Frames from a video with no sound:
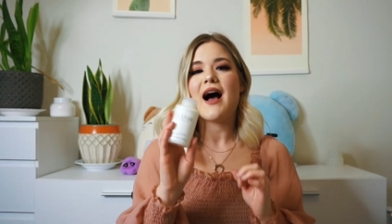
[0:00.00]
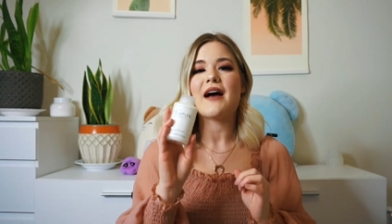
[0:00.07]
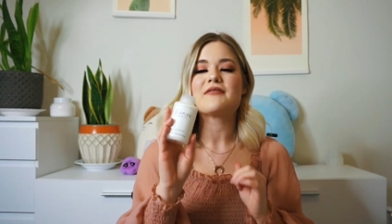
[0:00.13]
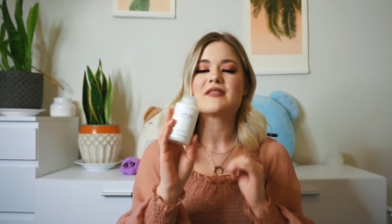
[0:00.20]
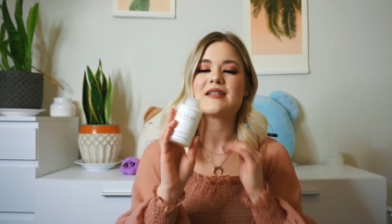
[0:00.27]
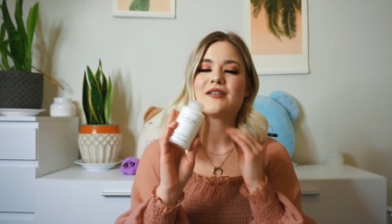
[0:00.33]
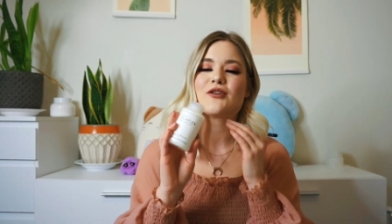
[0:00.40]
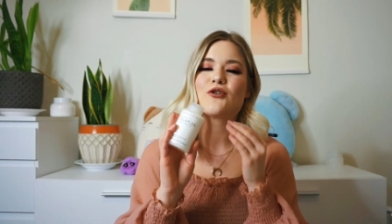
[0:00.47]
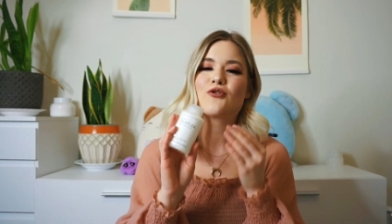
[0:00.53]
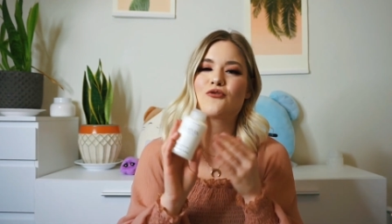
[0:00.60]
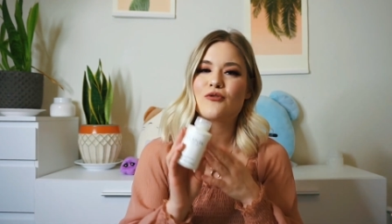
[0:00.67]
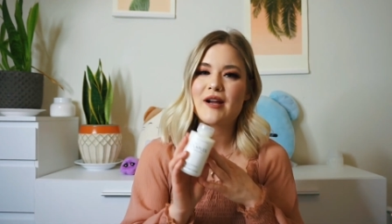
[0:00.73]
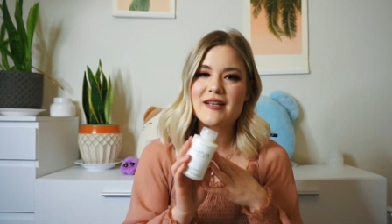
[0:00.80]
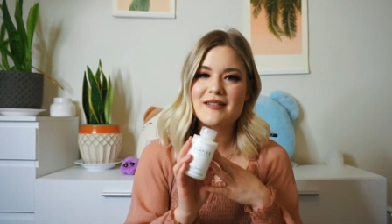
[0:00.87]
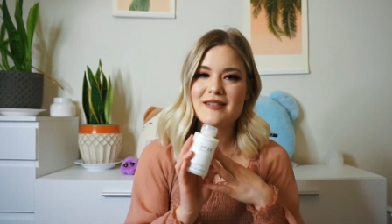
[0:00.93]
I've seen
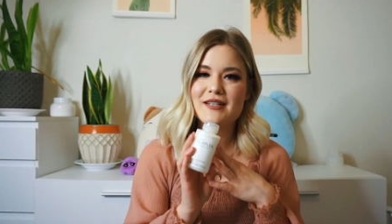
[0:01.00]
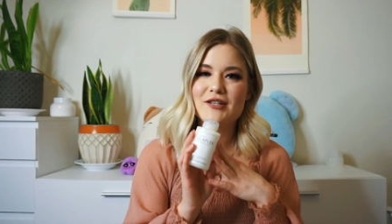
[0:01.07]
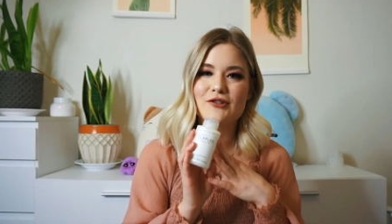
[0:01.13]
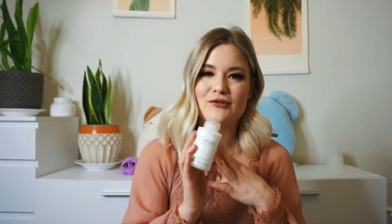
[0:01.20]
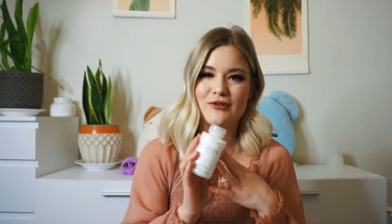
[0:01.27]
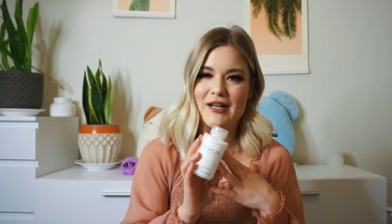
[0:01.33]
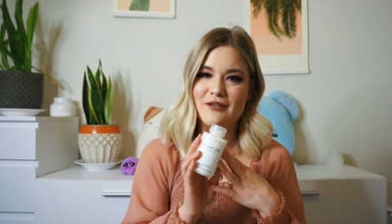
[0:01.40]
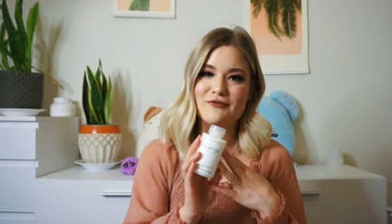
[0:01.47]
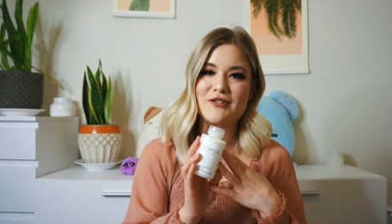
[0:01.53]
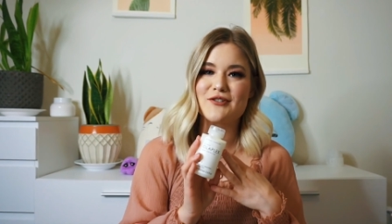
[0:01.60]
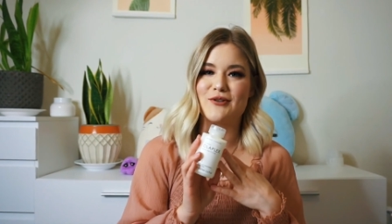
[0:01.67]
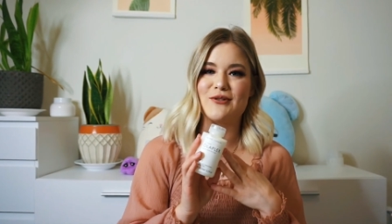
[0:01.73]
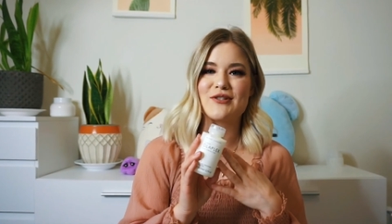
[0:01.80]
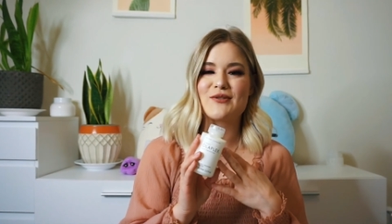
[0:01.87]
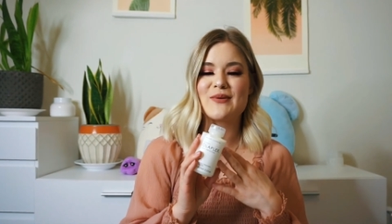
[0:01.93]
crazy great
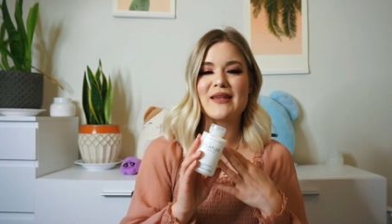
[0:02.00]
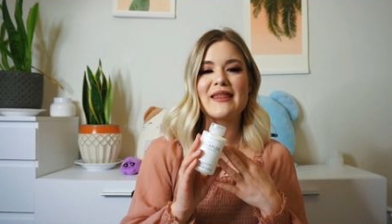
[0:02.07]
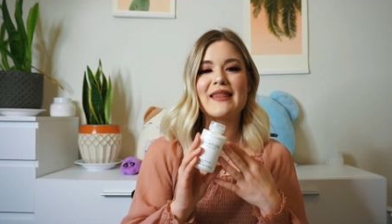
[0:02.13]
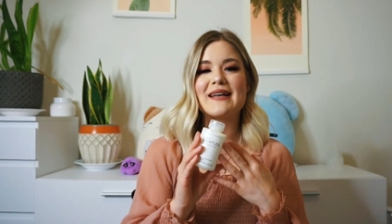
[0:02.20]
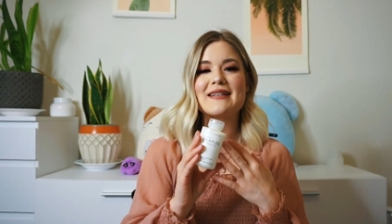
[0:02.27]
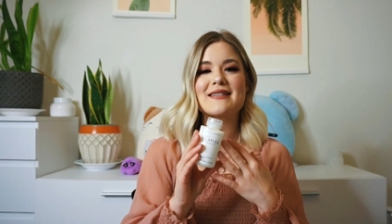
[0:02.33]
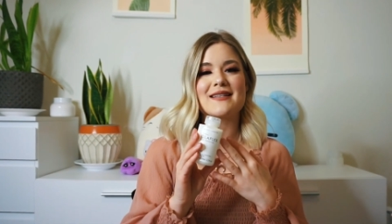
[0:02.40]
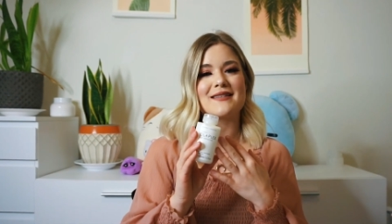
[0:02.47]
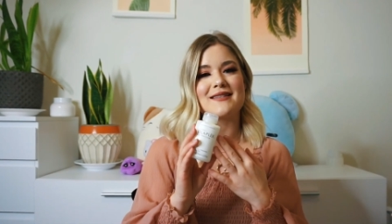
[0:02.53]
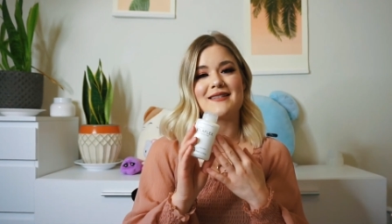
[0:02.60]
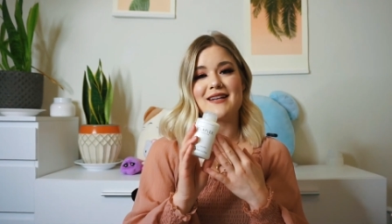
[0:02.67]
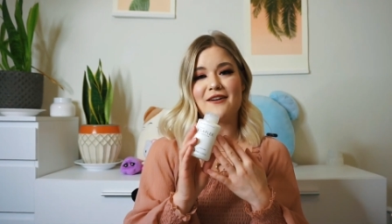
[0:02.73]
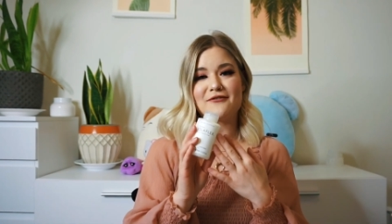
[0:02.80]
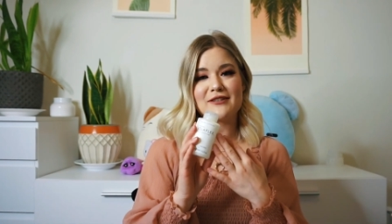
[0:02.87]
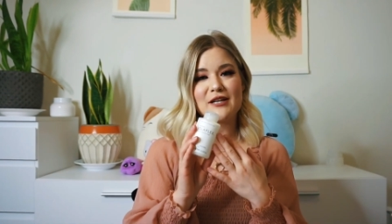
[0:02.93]
results with this. It's
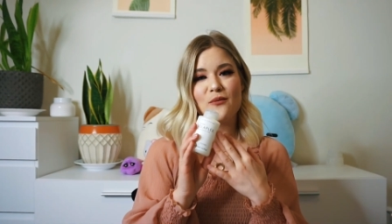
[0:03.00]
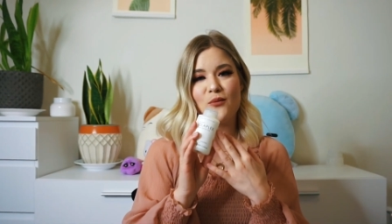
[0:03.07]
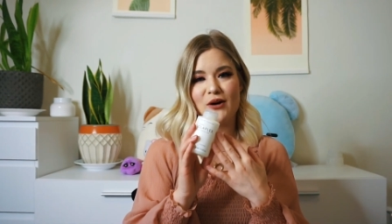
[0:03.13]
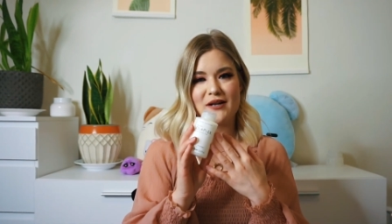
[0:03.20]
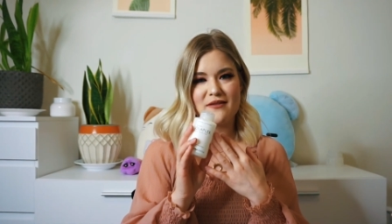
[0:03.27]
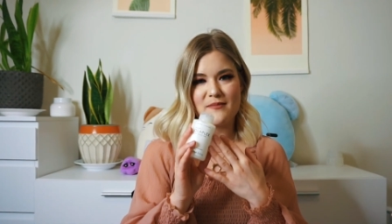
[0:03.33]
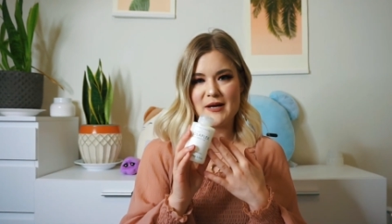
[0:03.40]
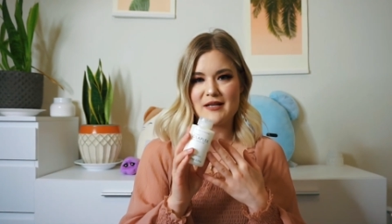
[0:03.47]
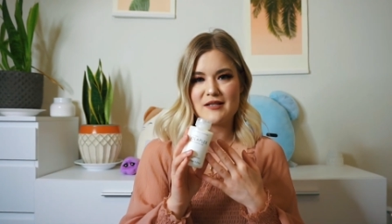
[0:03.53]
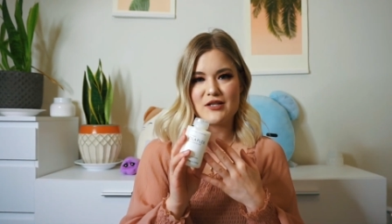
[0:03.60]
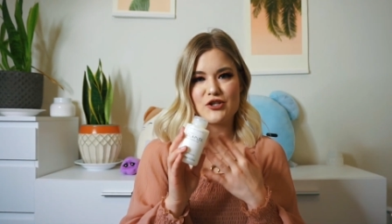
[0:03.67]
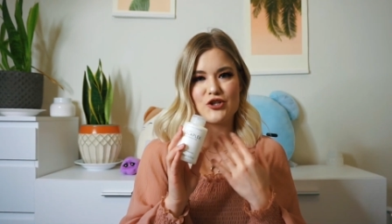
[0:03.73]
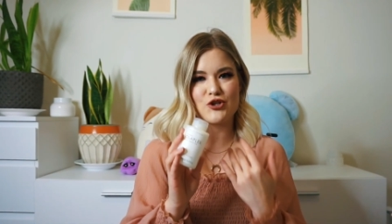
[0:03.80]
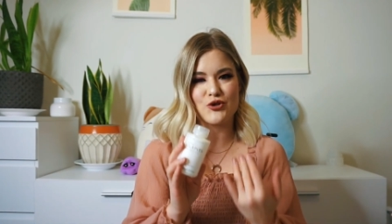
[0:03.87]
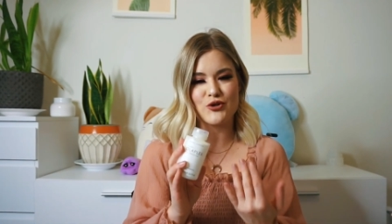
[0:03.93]
definitely one of the
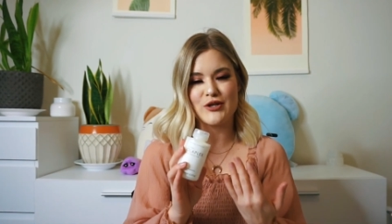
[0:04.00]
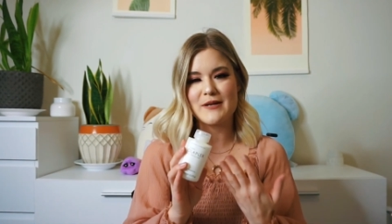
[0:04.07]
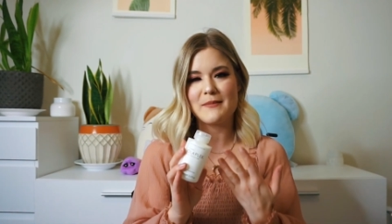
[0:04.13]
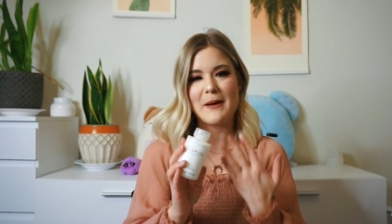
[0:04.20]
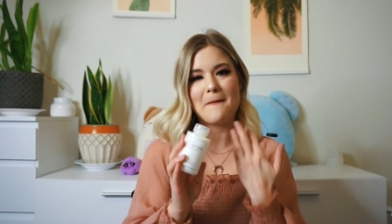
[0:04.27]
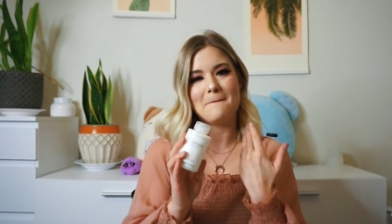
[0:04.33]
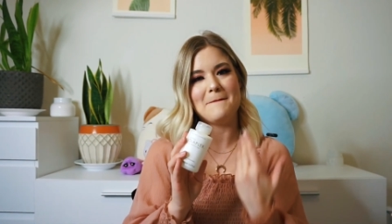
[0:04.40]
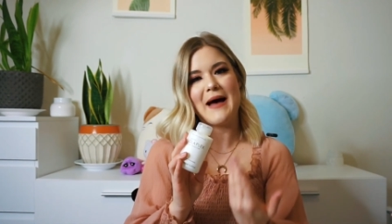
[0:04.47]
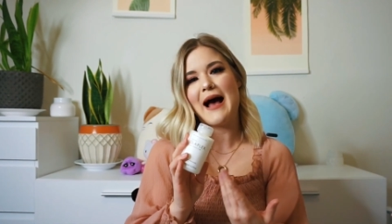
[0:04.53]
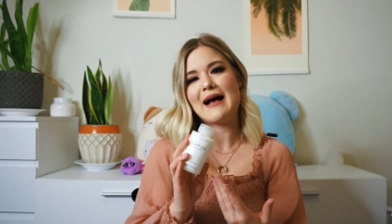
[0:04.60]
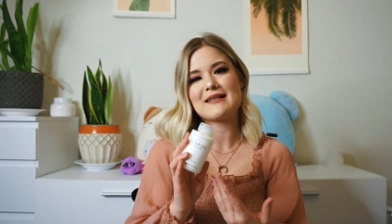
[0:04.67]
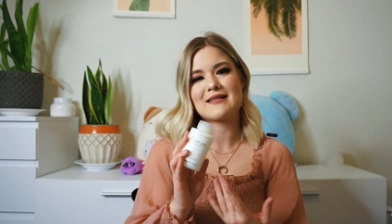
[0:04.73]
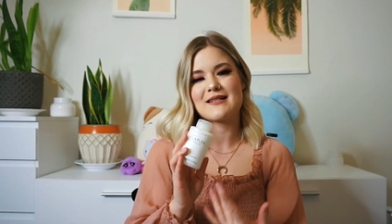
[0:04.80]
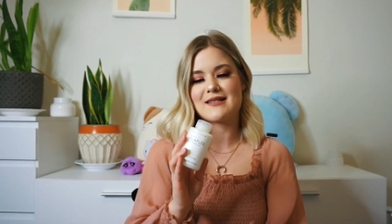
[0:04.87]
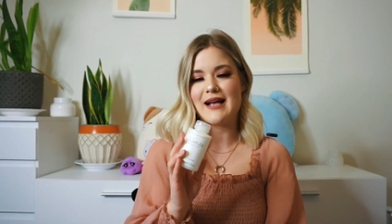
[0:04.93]
best treatment
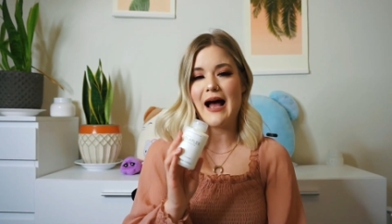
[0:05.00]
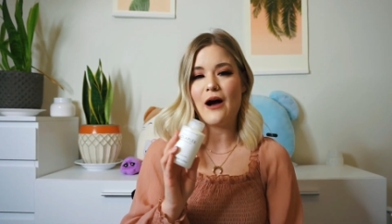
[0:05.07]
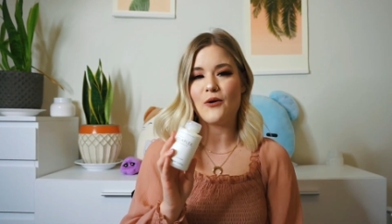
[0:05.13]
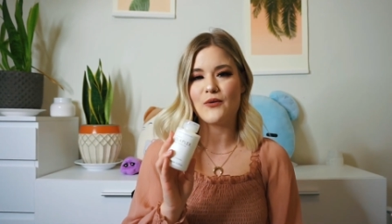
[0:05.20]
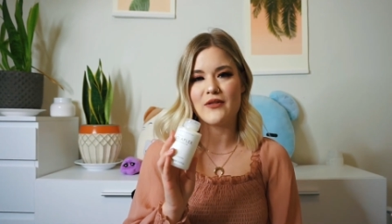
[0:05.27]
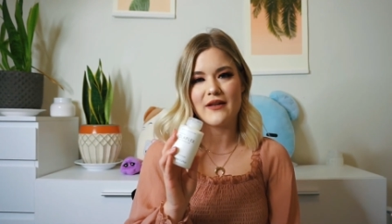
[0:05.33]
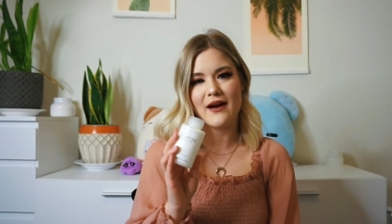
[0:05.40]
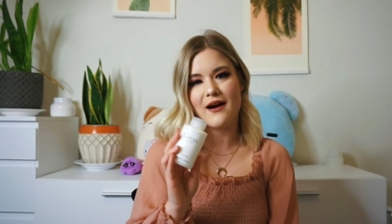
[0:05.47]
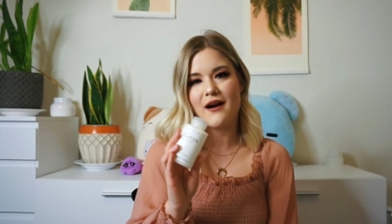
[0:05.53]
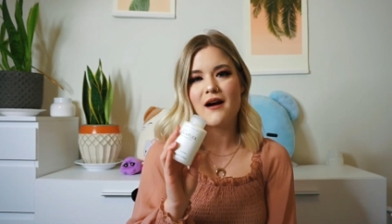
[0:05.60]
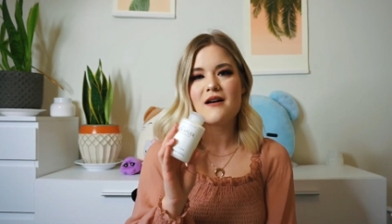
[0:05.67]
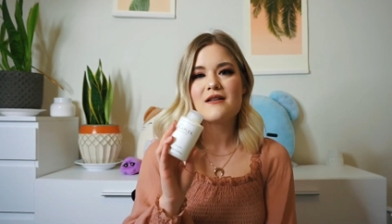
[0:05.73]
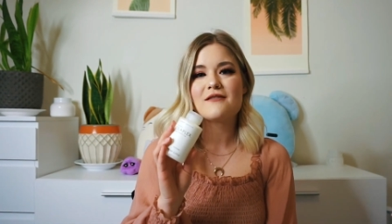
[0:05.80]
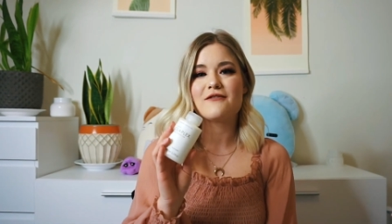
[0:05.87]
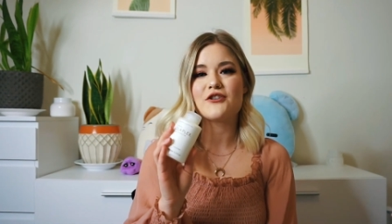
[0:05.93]
masks out there
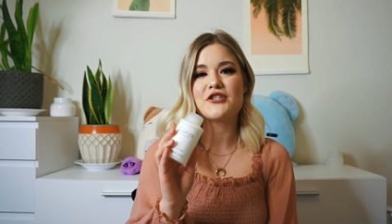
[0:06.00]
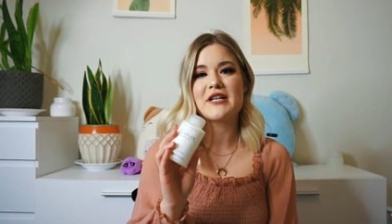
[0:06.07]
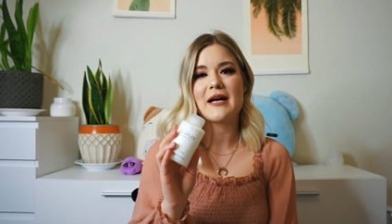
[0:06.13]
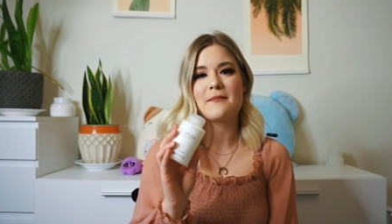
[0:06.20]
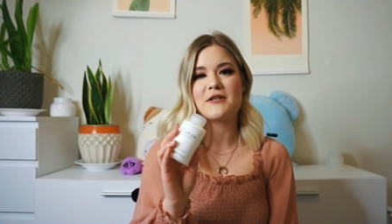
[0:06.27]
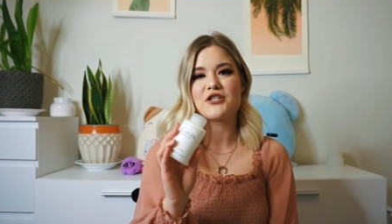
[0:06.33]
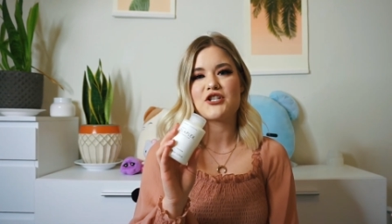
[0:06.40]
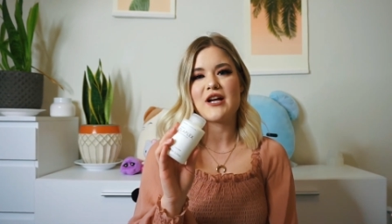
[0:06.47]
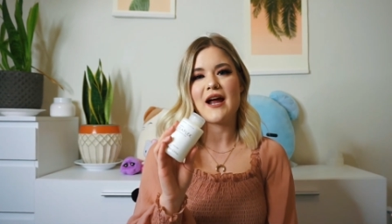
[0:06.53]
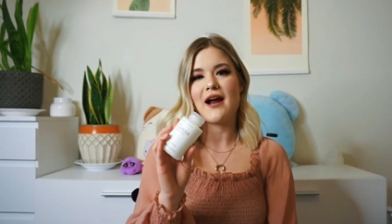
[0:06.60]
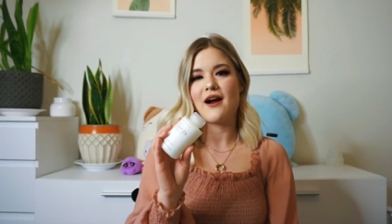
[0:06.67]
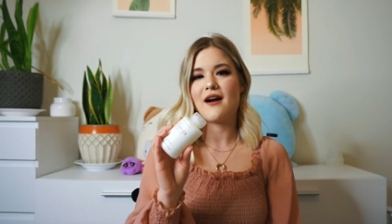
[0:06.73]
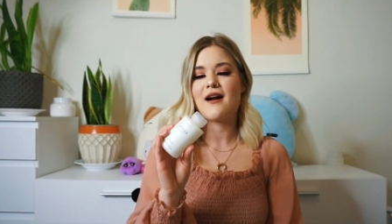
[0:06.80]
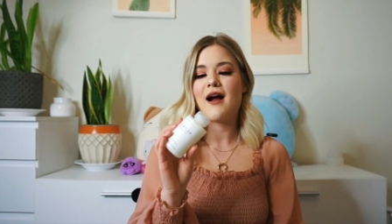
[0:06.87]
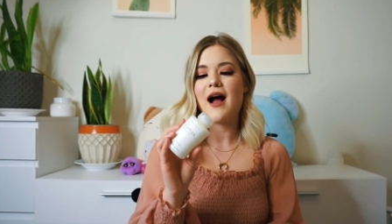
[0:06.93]
for damaged
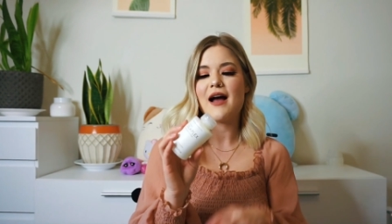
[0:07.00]
hair.